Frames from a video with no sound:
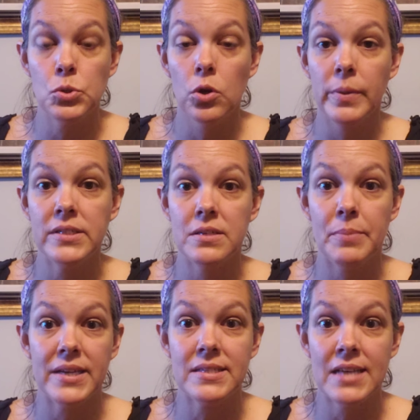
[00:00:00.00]
tormented
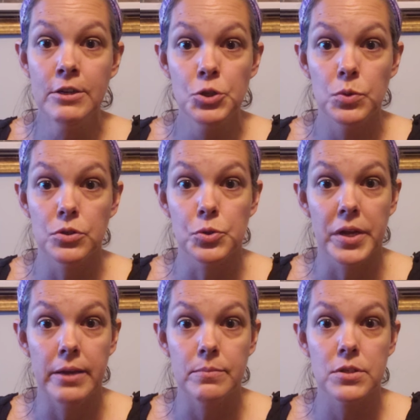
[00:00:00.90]
by sexual
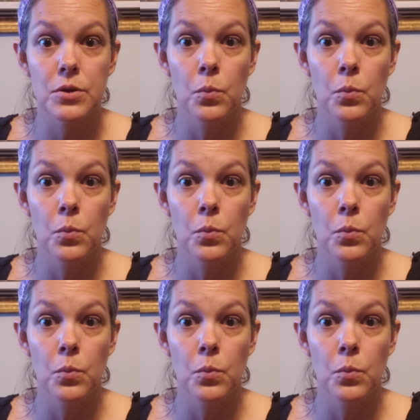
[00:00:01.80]
dreams